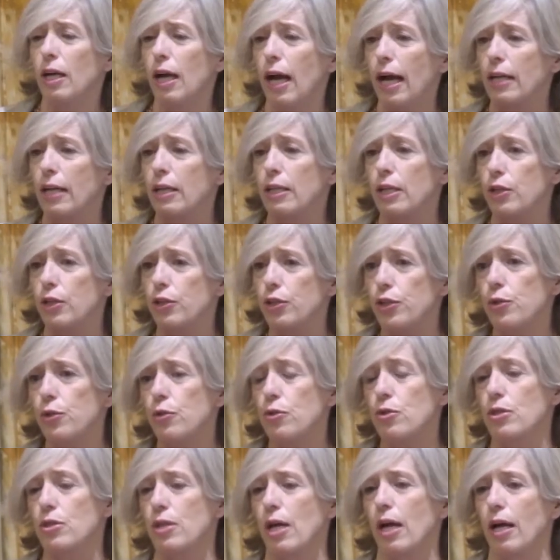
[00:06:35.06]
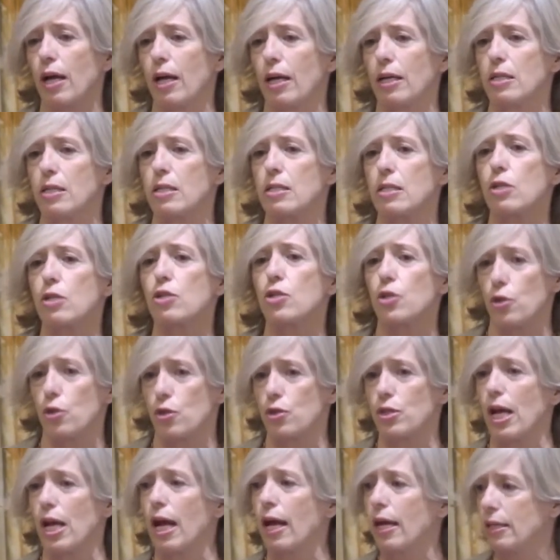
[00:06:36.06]
and a new
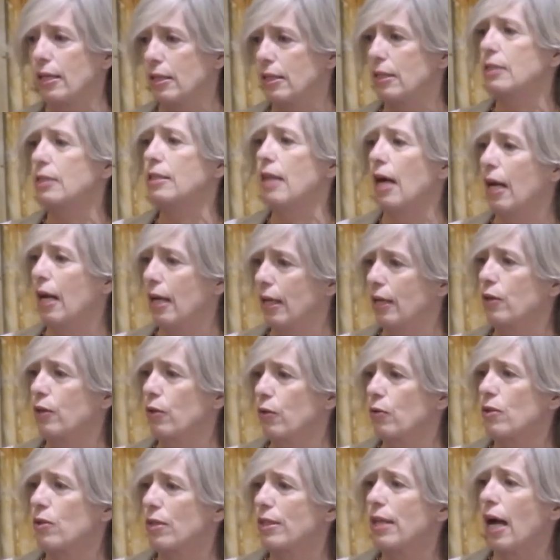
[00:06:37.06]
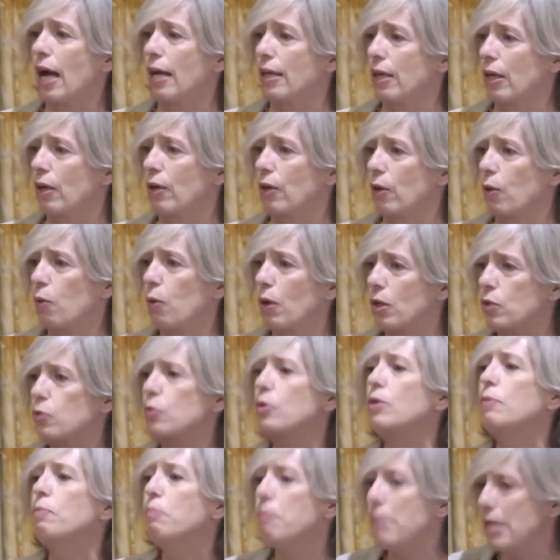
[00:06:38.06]
science-society dialogue, what
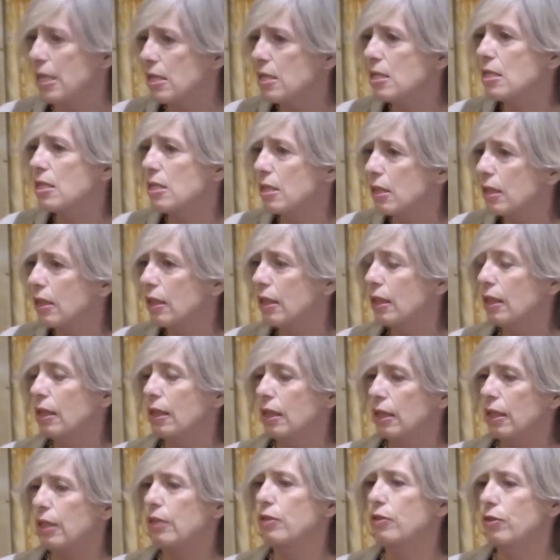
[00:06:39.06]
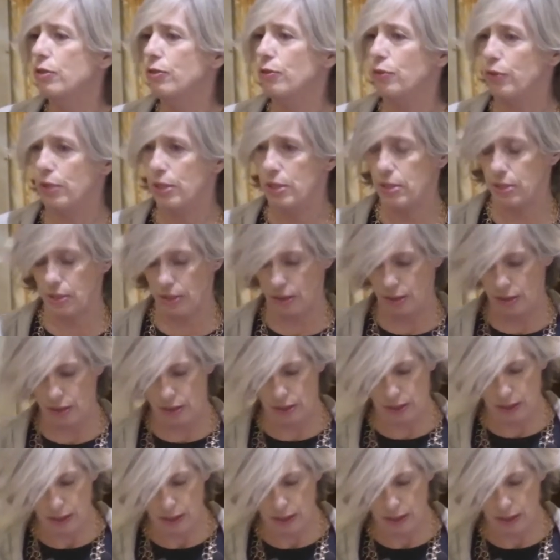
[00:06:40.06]
we missed in the recent